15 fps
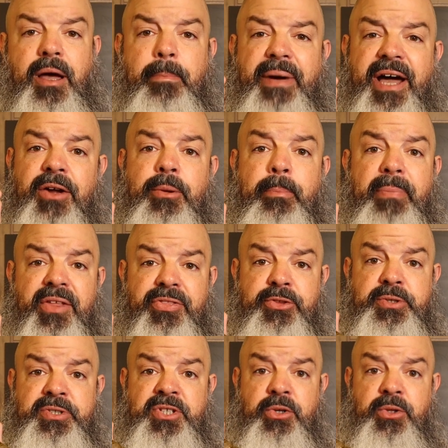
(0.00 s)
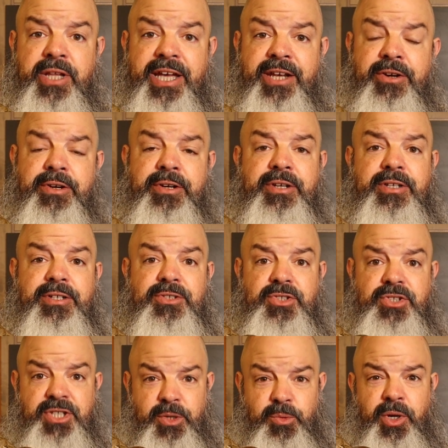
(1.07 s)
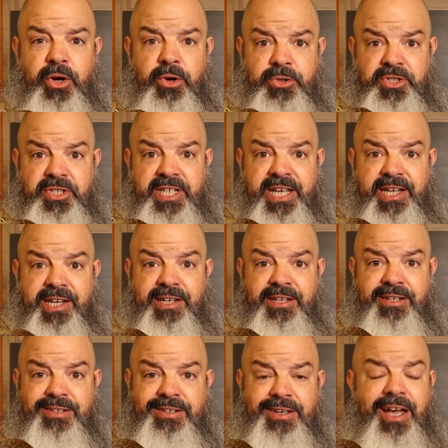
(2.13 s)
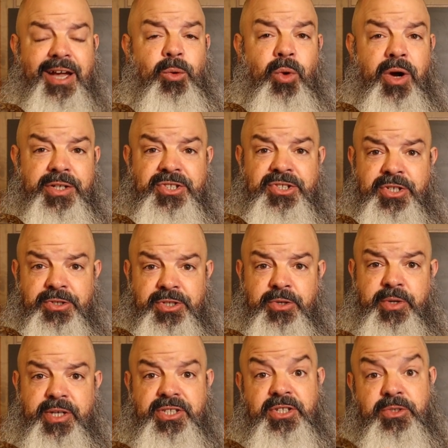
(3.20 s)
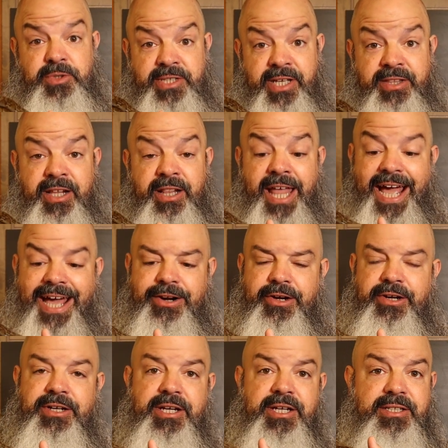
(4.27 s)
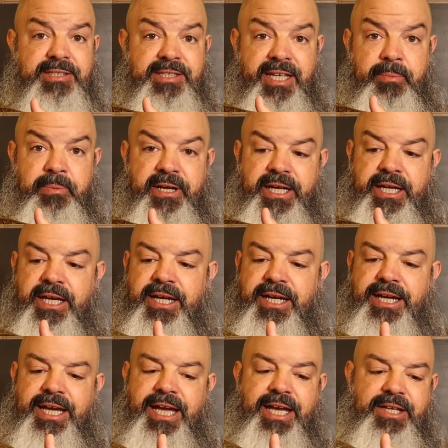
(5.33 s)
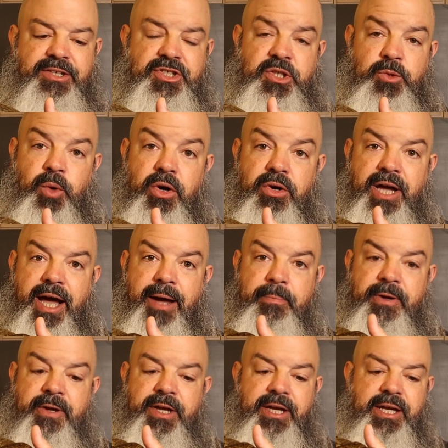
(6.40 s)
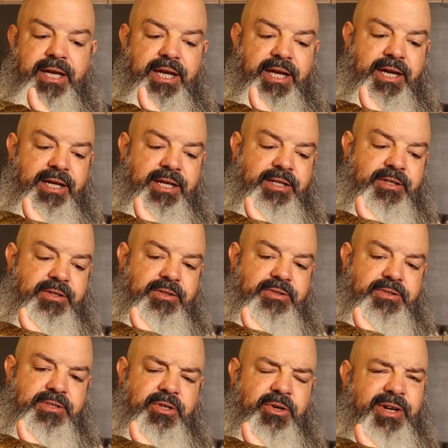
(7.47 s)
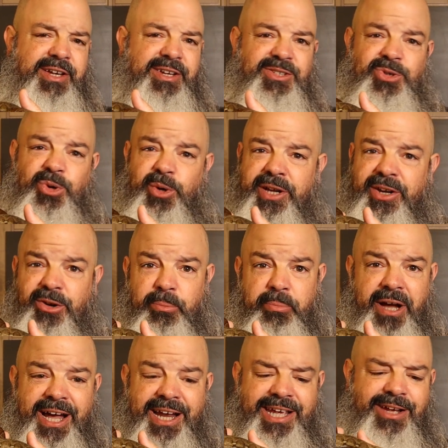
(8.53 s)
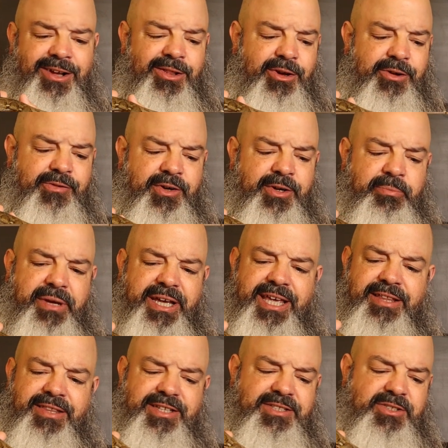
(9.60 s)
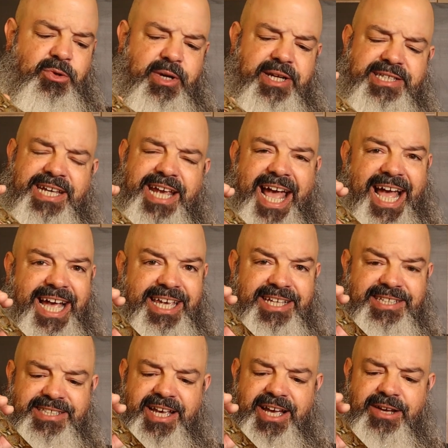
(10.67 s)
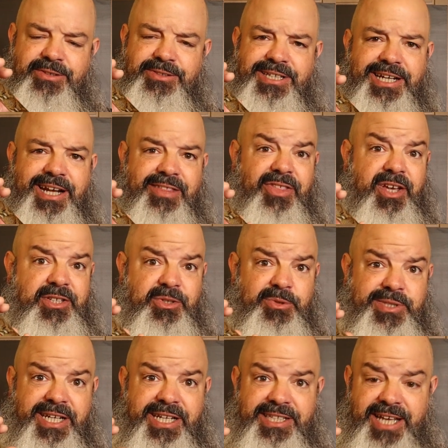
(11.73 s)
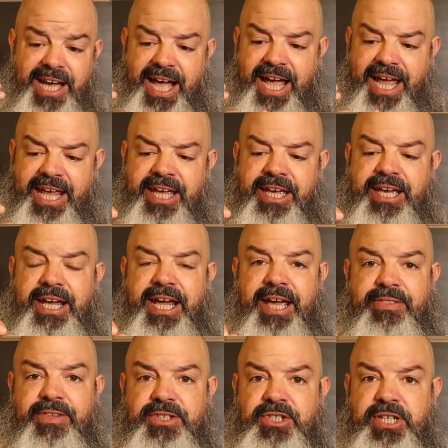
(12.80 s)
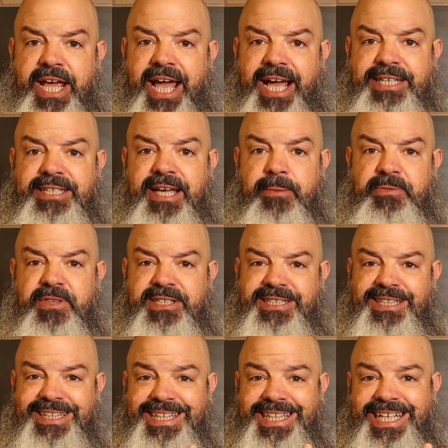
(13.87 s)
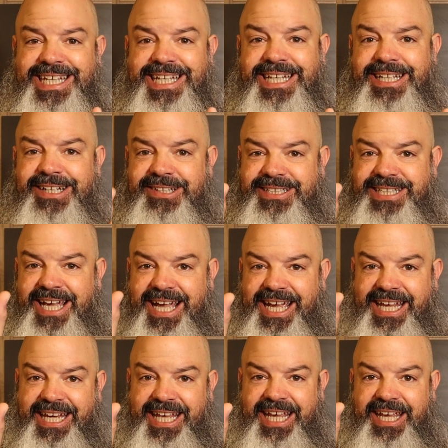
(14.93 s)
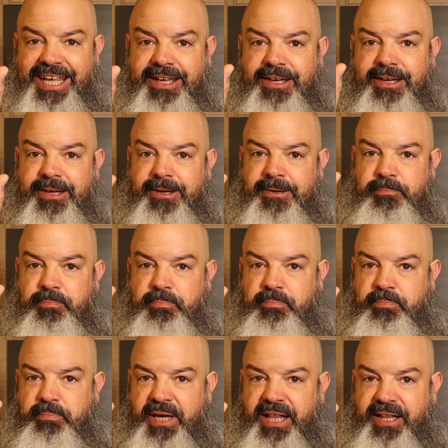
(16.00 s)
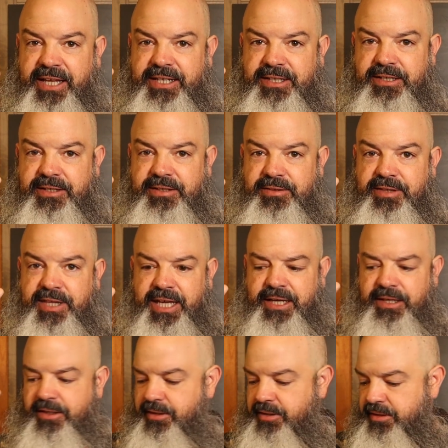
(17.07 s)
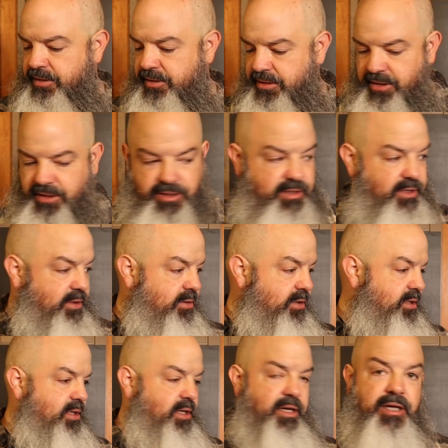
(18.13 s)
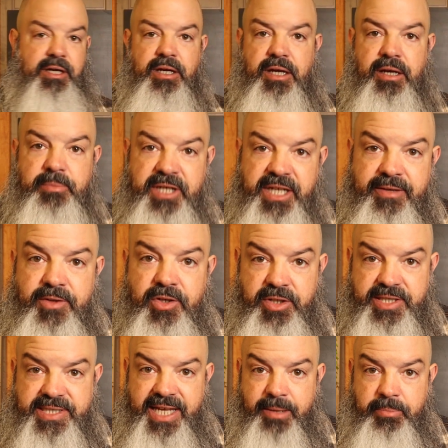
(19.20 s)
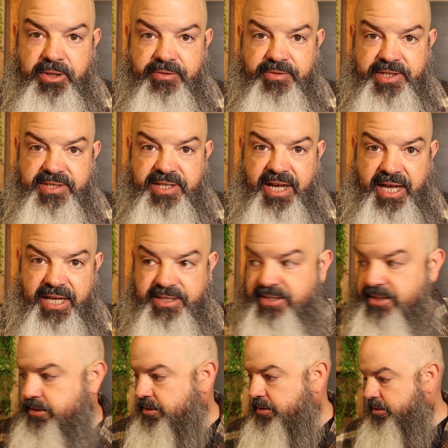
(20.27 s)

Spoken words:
About a month or so later, she regurgitated. I watched her do it. She was on the ladder, sleeping, and she woke up and started contorting her body all over and making these crazy hacking sounds, and I thought she was going to die. And then she hacked up this little tiny pellet thing. I'm going to give you an example of the size.